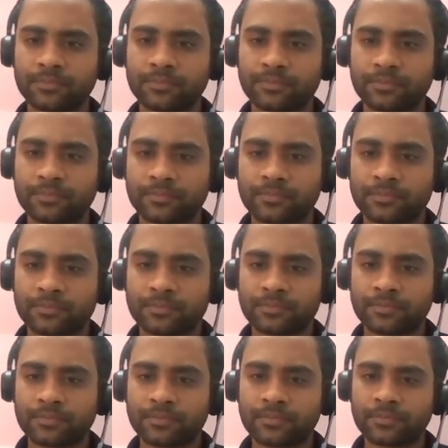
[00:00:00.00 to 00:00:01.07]

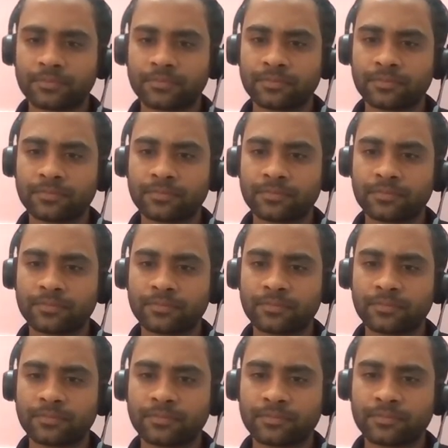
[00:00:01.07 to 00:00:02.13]

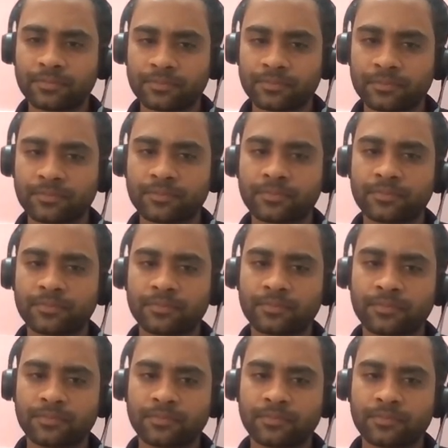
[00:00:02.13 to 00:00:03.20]

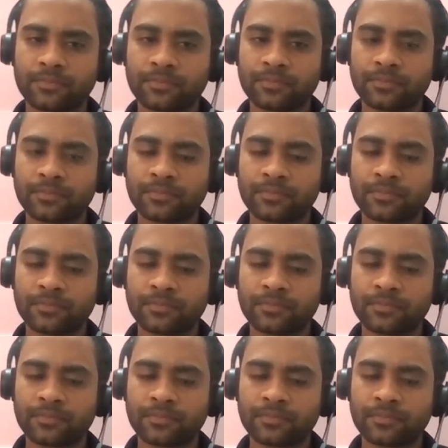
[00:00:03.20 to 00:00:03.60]
No words are spoken by the person on screen.